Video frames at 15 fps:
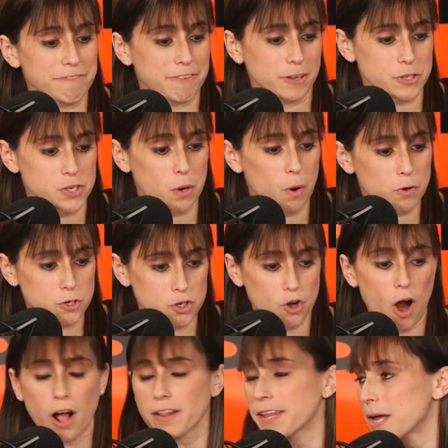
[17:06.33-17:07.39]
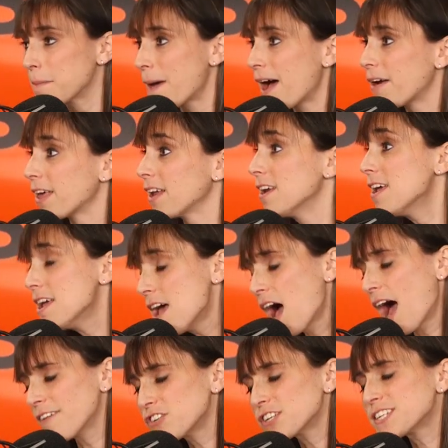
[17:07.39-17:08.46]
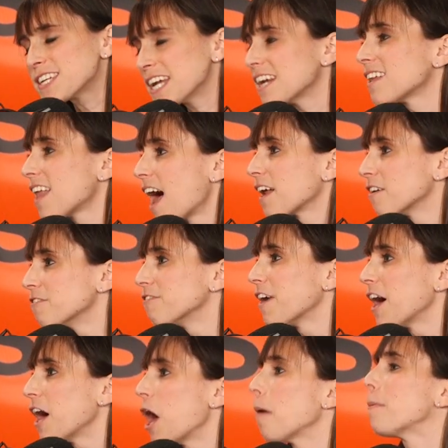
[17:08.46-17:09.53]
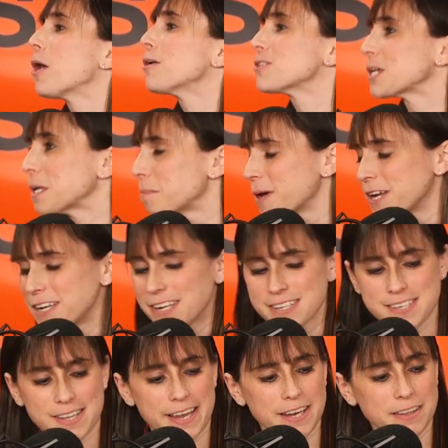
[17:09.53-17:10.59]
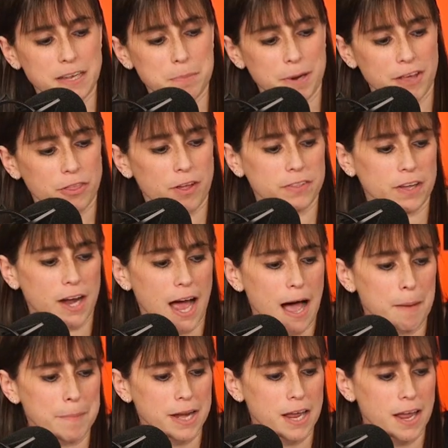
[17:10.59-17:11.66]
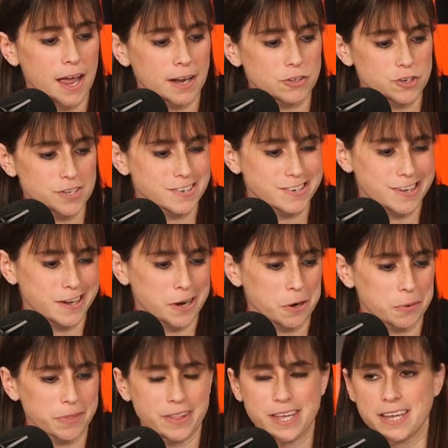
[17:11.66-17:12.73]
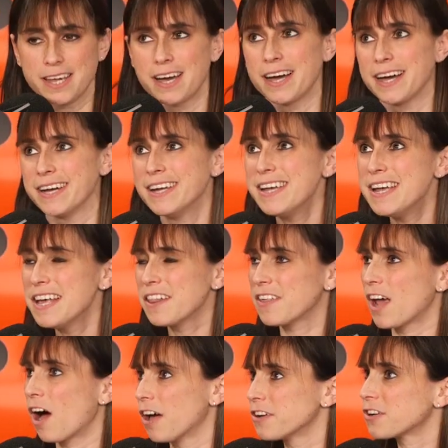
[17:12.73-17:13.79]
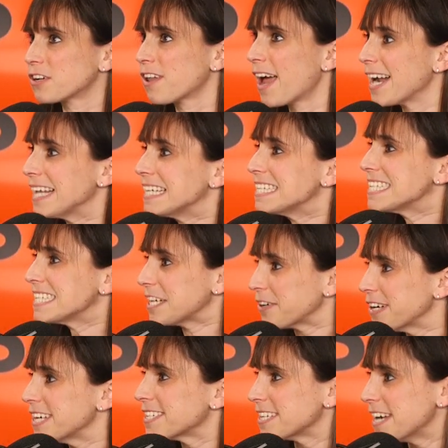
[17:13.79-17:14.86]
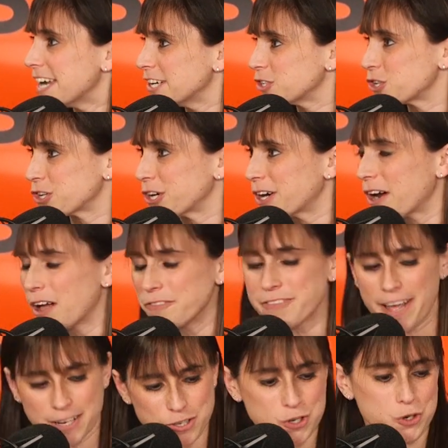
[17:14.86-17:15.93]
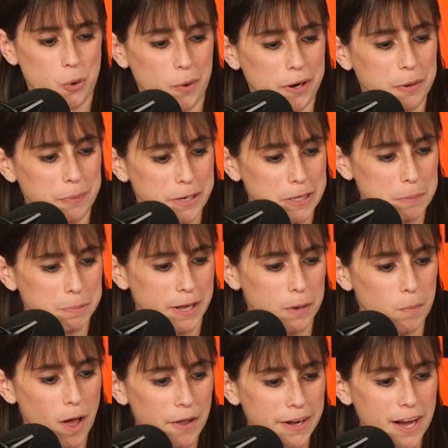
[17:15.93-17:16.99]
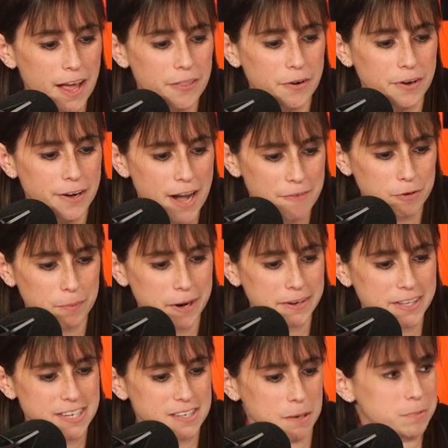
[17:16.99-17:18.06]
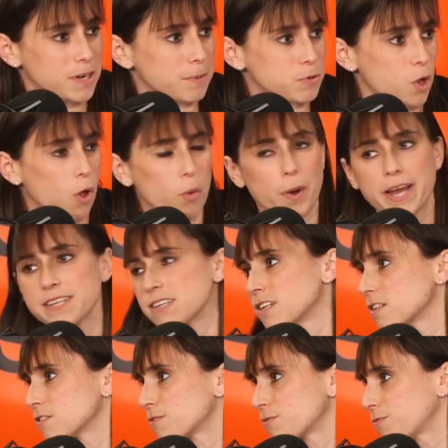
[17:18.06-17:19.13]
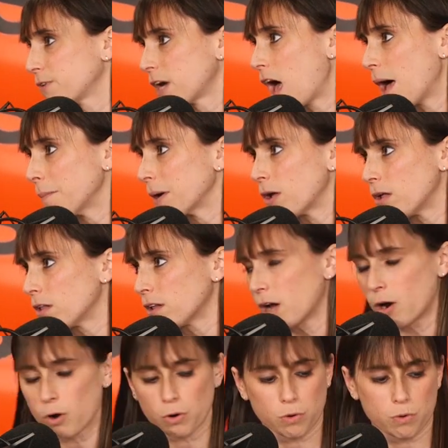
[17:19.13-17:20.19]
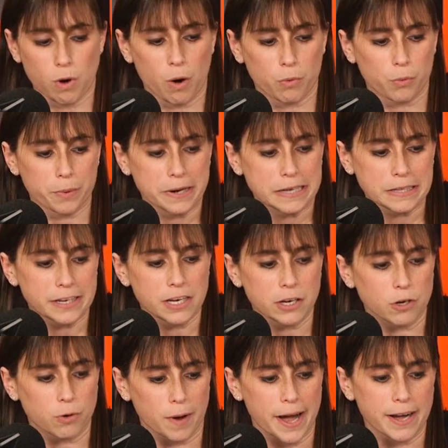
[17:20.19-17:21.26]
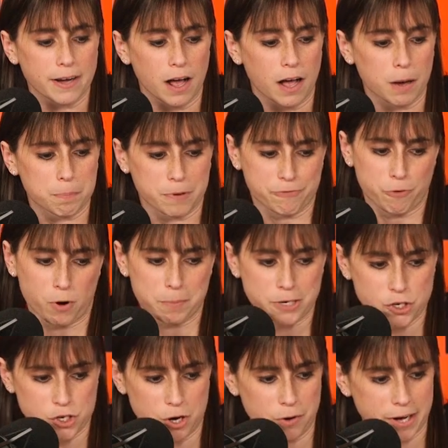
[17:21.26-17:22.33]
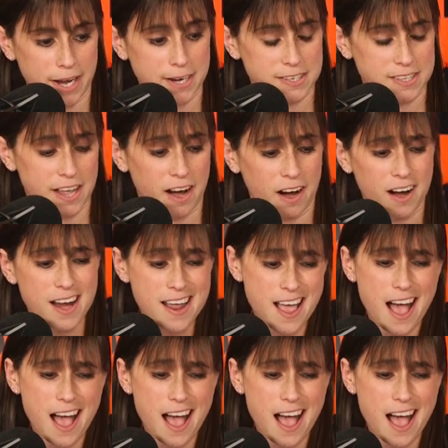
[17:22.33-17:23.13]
felt I so strongly it. about it. Yeah, I've just seen a lot of uh, opposing opinions lately, but I thought the comedy and just, you know, the uh, the underlining serious nature of that story really played well together. Never, Rarely, Sometimes, Always is phenomenal. Oh, yeah, a, a, a really great uh, performance showcase there.